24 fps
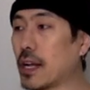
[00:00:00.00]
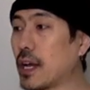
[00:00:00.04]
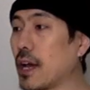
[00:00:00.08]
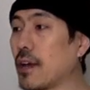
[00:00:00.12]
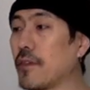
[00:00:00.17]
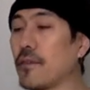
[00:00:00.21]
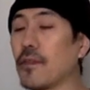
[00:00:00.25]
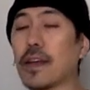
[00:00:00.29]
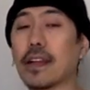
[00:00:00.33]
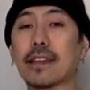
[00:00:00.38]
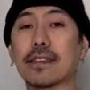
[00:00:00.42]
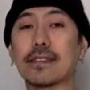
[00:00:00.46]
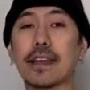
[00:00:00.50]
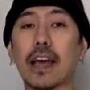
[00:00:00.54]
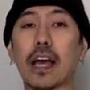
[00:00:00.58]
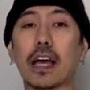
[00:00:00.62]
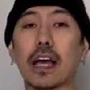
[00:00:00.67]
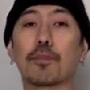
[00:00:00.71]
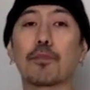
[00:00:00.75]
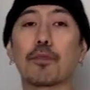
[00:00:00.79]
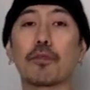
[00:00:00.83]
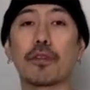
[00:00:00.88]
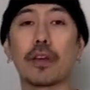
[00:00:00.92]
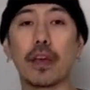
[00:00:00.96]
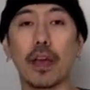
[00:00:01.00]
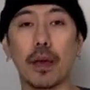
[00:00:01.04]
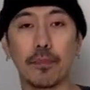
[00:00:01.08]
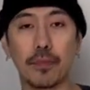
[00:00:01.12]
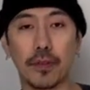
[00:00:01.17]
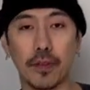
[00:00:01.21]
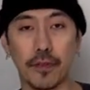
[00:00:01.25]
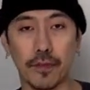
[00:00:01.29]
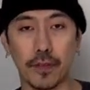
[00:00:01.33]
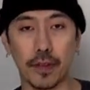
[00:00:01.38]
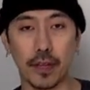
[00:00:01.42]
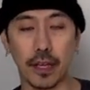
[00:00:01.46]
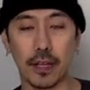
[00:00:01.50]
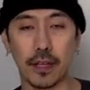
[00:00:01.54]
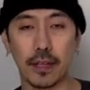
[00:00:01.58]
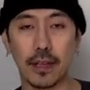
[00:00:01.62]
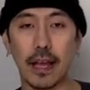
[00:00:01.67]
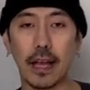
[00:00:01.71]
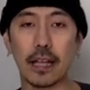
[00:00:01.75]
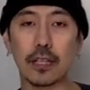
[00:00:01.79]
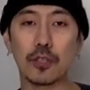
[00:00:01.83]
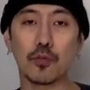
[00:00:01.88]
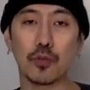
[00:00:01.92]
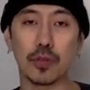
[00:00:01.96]
knife and attack preemptively.
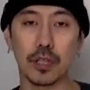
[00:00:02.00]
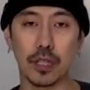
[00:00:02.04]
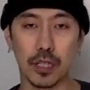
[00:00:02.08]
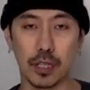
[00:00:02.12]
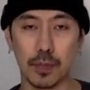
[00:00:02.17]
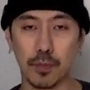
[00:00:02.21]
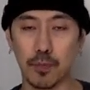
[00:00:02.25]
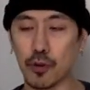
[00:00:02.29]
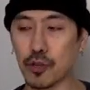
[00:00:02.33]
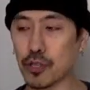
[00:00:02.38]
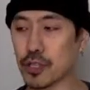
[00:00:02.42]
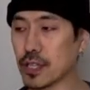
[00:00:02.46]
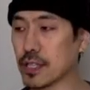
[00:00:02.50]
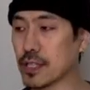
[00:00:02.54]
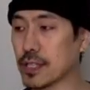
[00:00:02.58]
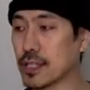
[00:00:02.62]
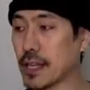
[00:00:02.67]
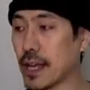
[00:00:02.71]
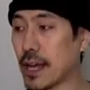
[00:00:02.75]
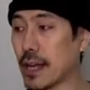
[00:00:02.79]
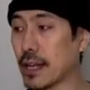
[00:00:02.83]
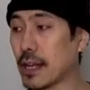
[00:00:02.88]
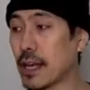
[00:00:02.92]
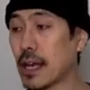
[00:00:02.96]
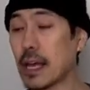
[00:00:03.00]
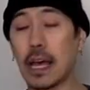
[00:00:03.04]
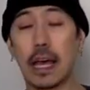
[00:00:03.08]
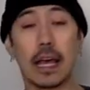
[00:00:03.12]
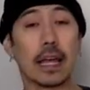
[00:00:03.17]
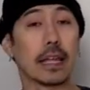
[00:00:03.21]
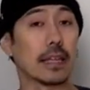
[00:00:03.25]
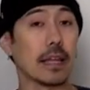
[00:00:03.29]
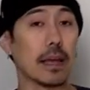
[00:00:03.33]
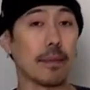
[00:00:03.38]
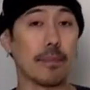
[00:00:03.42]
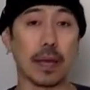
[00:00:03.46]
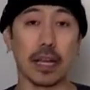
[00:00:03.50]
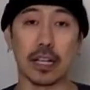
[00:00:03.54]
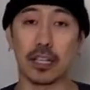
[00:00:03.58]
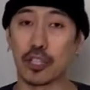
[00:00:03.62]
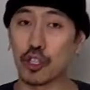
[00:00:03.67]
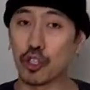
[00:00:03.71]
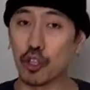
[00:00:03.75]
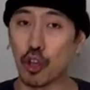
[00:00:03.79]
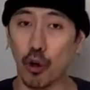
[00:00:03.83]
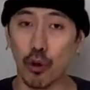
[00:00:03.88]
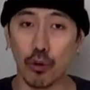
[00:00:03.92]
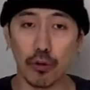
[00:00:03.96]
That's what this person said. That
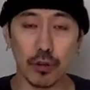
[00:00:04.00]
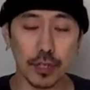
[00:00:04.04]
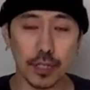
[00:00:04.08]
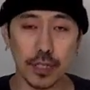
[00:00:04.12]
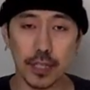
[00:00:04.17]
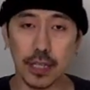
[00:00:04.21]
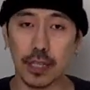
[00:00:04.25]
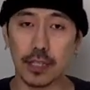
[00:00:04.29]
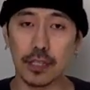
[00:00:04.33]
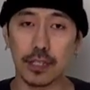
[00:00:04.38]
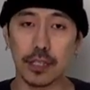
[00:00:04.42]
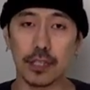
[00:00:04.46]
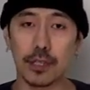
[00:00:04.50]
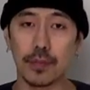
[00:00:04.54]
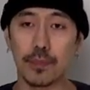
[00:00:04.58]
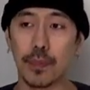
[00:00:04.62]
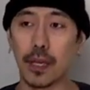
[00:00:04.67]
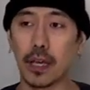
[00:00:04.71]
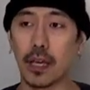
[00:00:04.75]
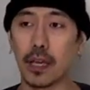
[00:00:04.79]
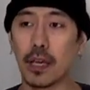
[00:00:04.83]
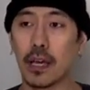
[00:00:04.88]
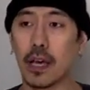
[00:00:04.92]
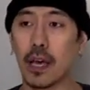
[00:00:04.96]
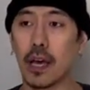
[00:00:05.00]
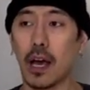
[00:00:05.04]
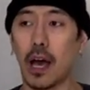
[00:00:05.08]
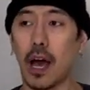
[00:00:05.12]
makes total sense to me.